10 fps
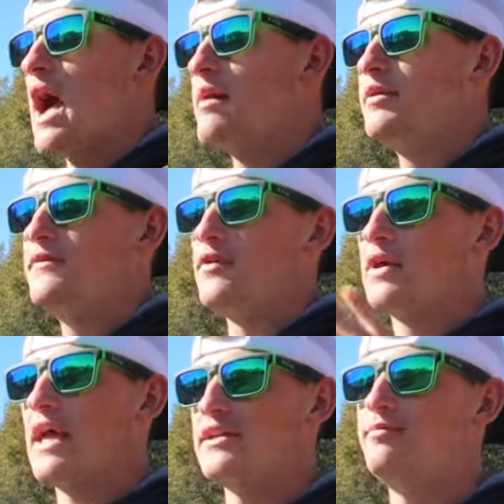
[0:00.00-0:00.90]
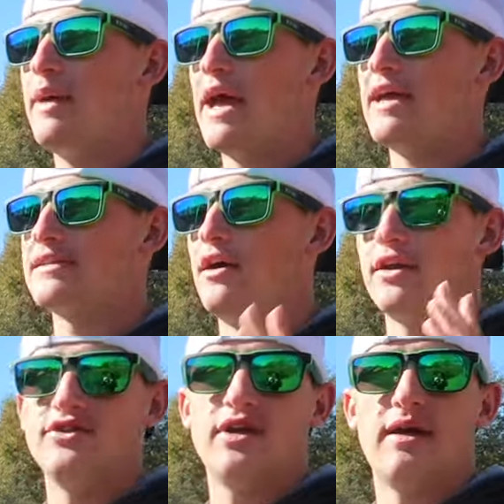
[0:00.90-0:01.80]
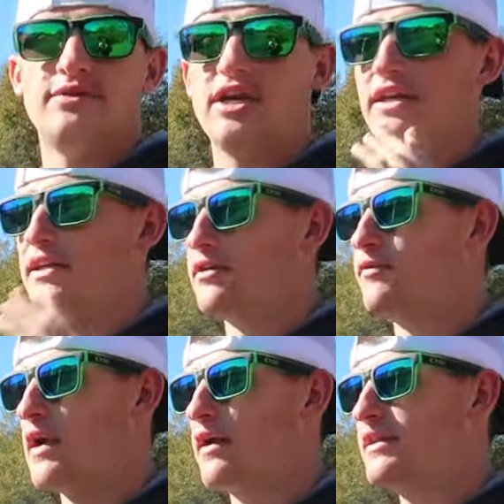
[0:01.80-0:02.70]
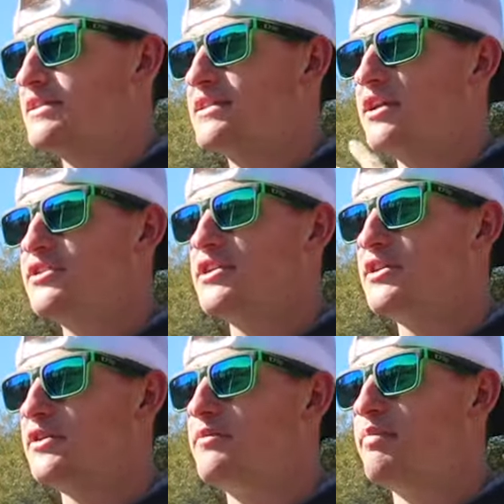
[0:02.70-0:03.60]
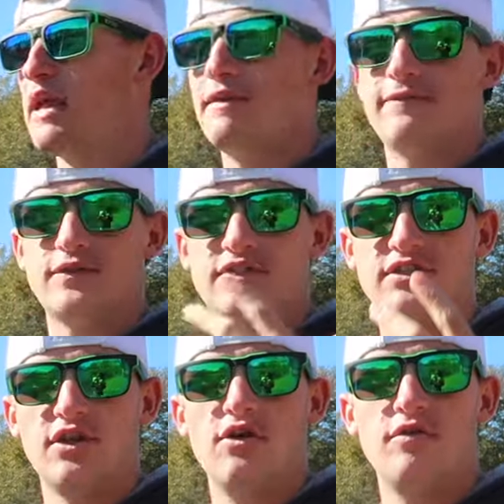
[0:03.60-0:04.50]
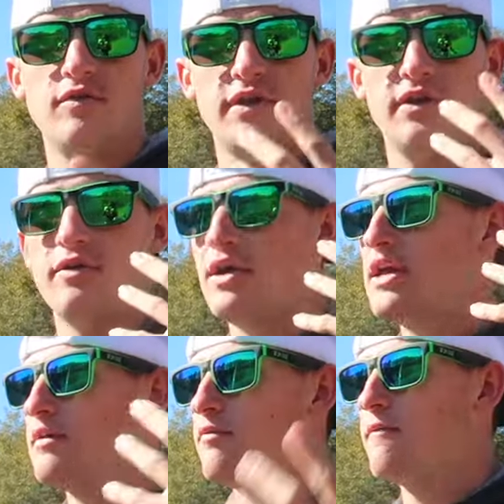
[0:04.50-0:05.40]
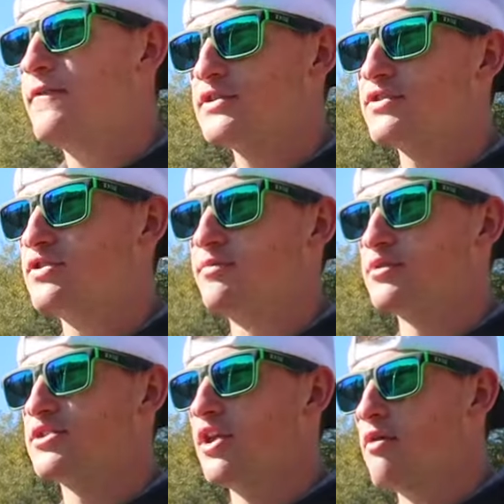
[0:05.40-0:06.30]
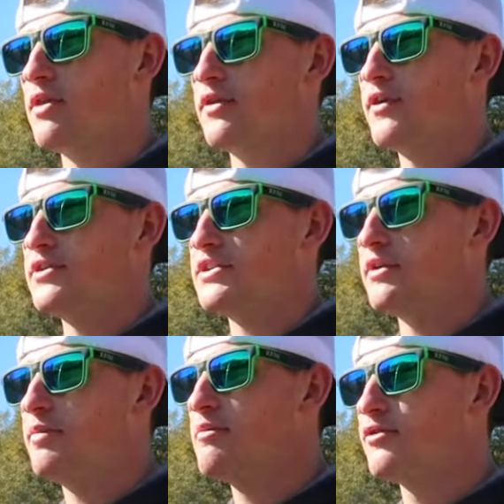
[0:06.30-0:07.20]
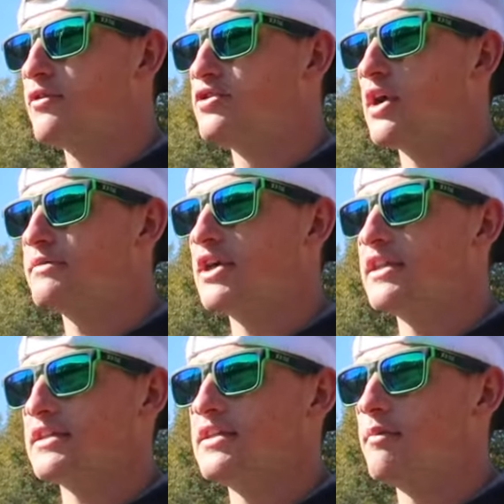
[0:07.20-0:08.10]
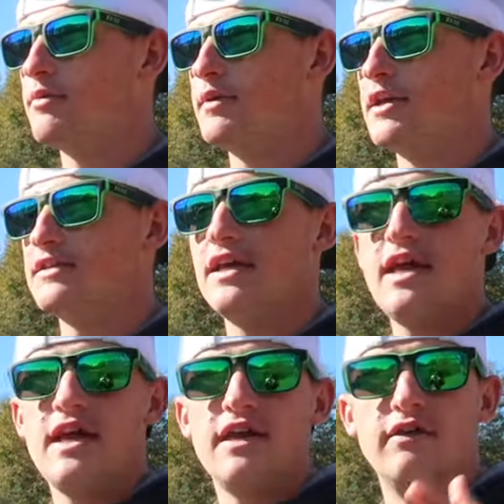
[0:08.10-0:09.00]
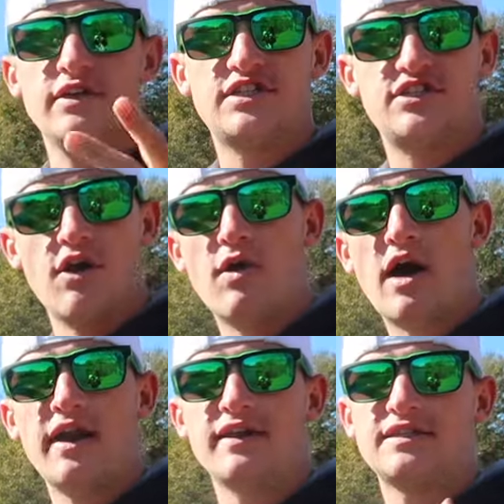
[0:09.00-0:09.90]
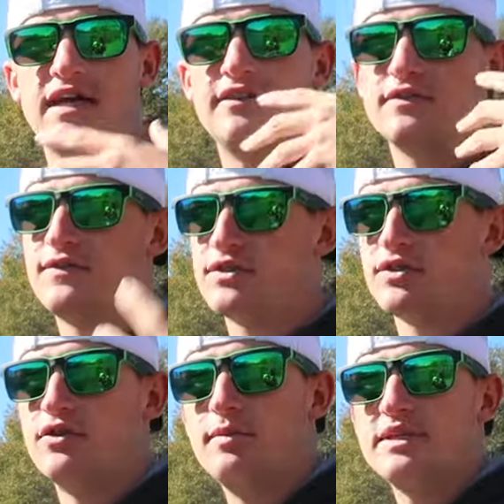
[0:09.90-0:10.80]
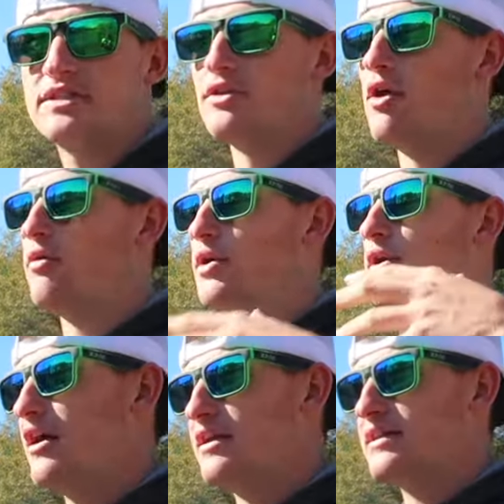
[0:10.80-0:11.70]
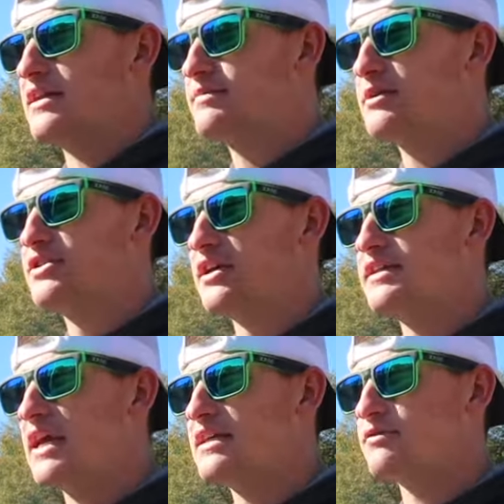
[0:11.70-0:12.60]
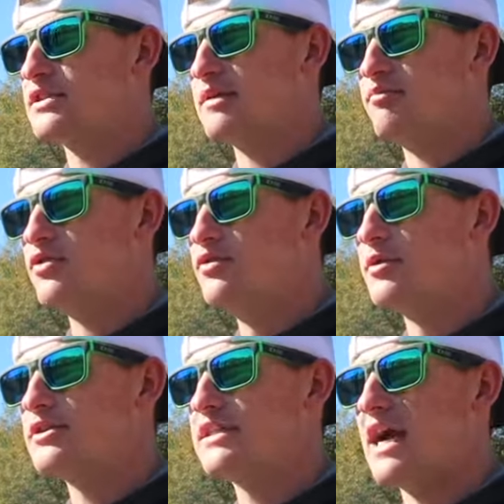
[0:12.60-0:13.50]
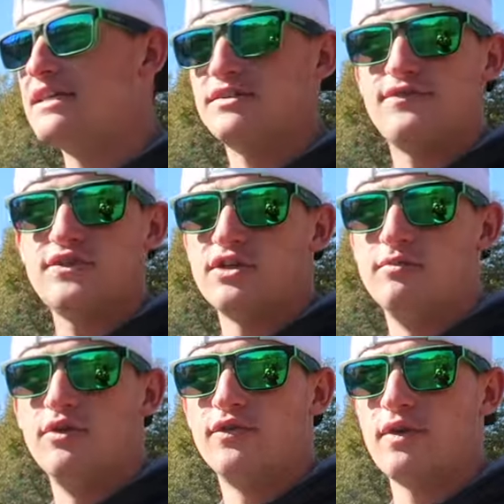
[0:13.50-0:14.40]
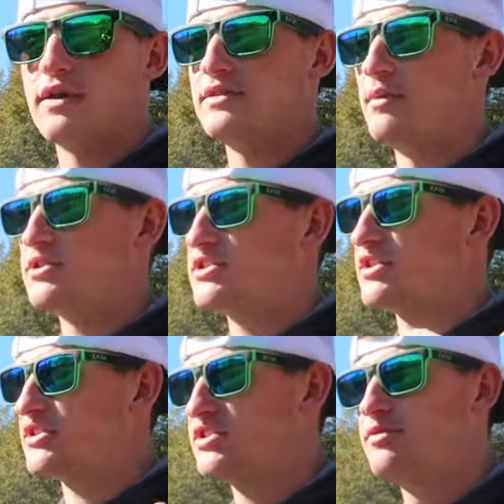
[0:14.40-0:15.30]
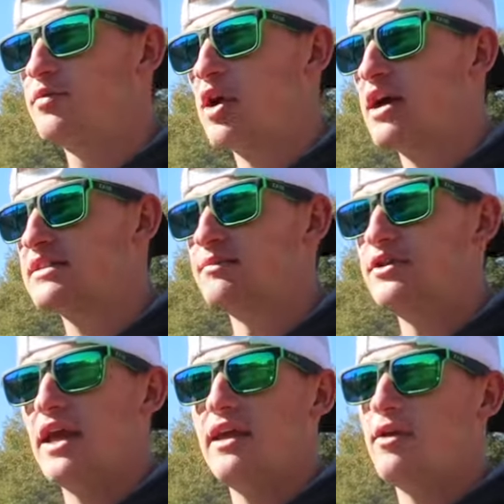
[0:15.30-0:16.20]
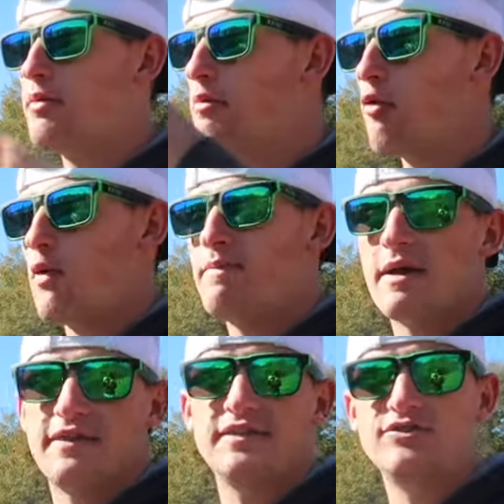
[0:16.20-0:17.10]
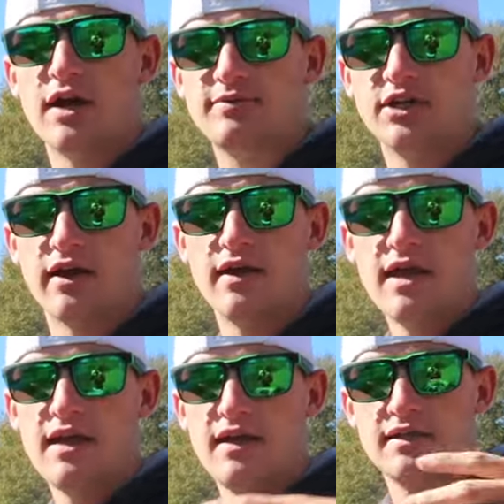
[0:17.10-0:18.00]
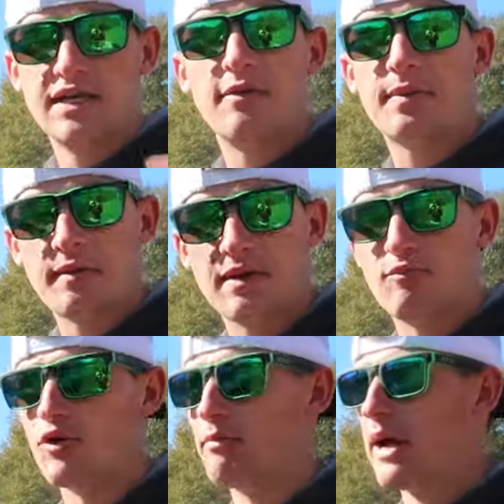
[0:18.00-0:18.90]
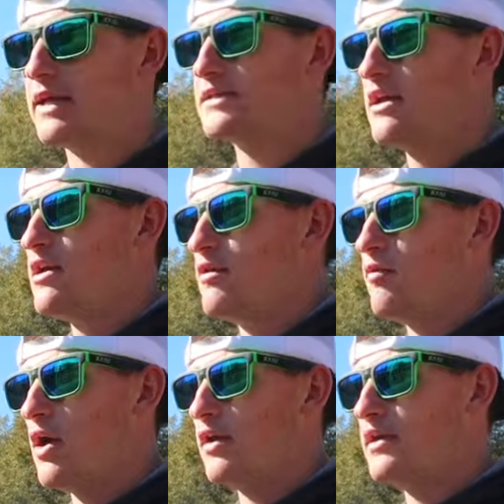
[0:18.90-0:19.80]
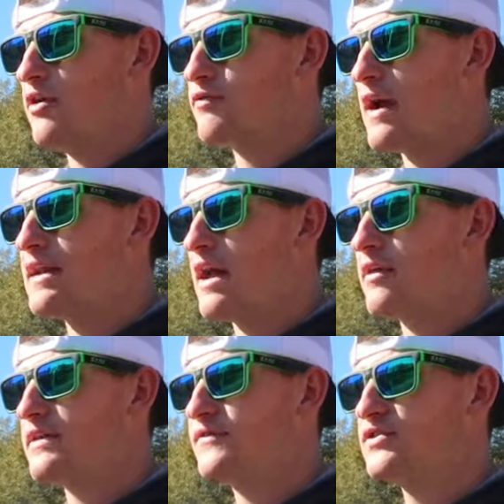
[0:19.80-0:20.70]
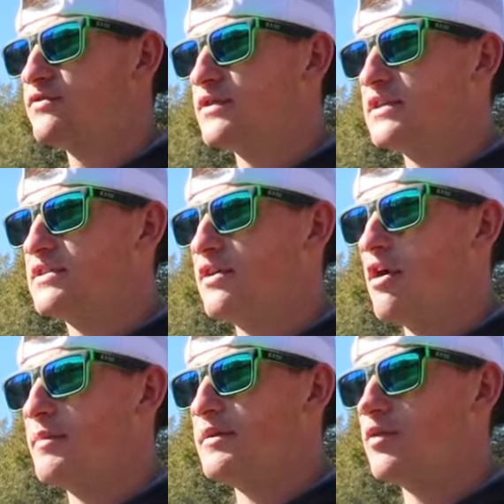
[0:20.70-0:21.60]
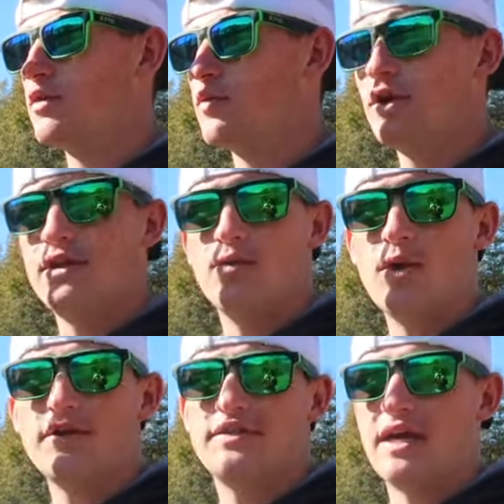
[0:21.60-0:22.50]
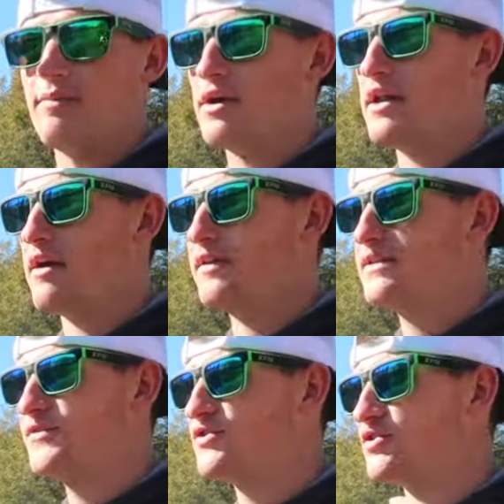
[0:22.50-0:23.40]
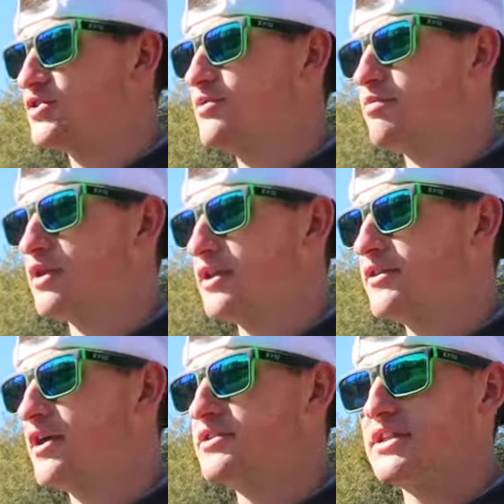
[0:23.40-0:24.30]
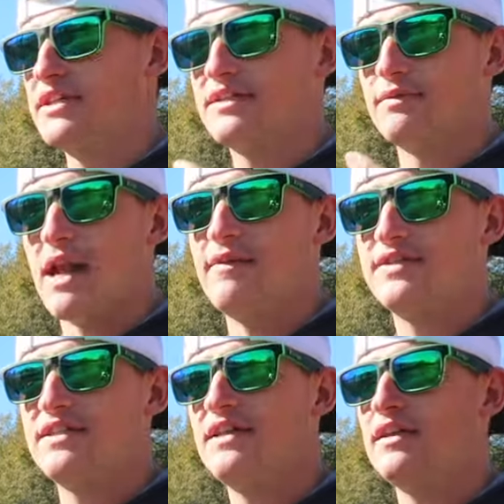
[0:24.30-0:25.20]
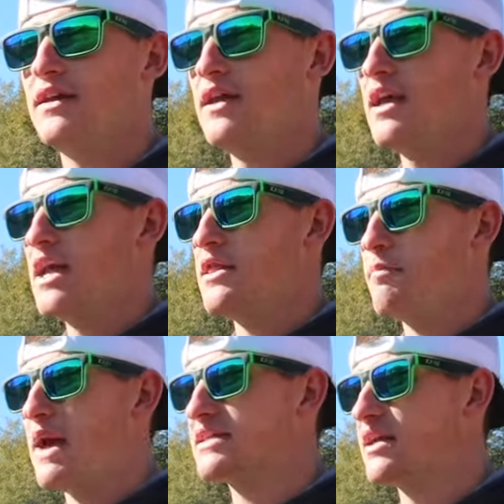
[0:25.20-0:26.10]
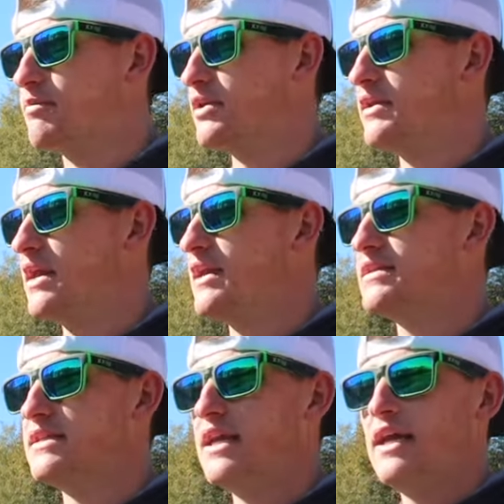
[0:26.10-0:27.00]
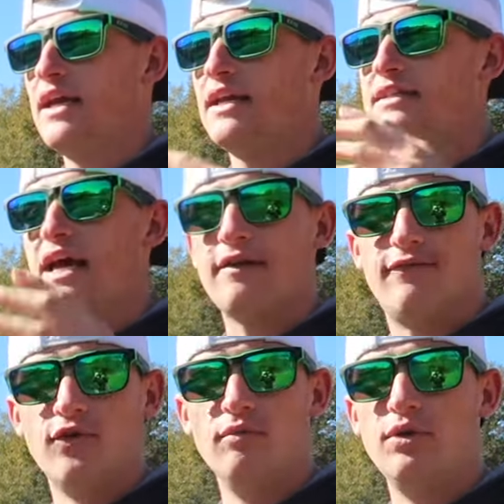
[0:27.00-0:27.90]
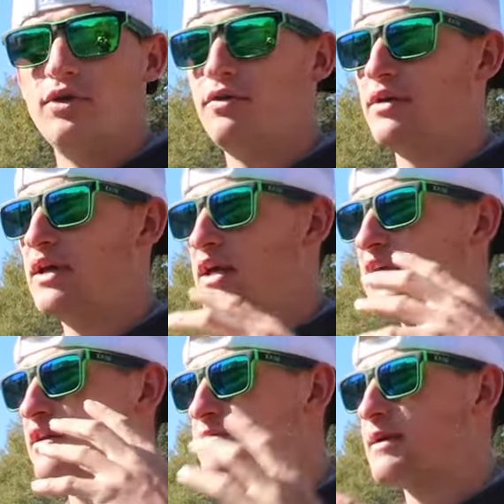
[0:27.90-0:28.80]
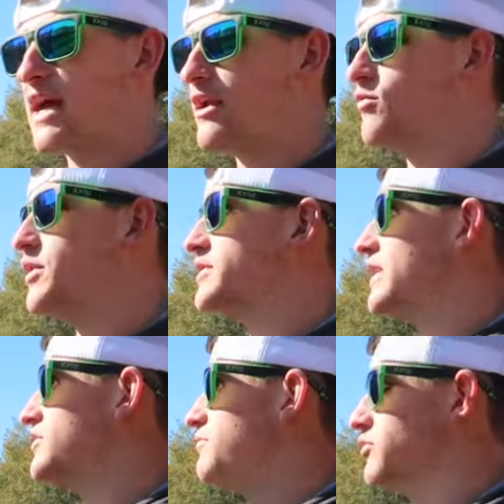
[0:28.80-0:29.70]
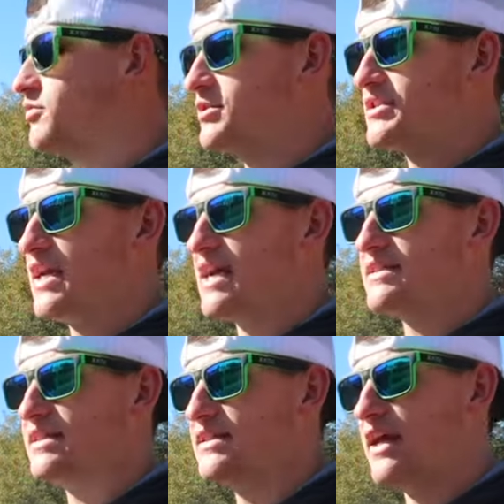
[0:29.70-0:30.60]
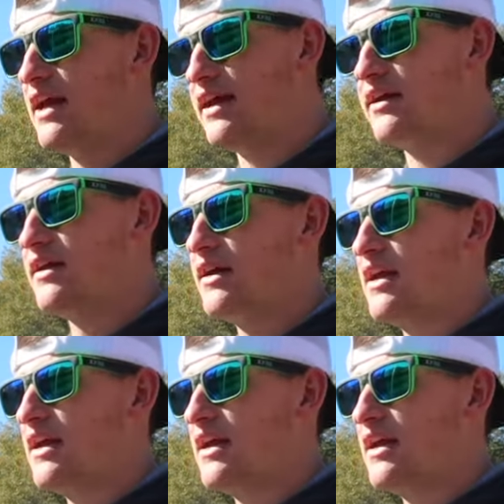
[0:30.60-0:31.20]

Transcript: I believe you'll catch bass on a drop shot year round. It's such a good bait for slow, you know, when fish are super slow and lethargic. You know, people throw a drop shot in the summer because, you know, it's so hot outside. Those fish are a little bit slower, on especially on days where it's like bluebird skies. Those fish aren't moving around too much. It's a super hot summer day. You know, people whip out this drop shot to help them get more bites. Well, you know, right now these fish are really slow. I mean, we're in the winter time right now, and these fish are super lethargic, at least what I've seen in the past couple of days. And it's had a full moon. You know, it's been kind of weird. It's actually bluebird skies today.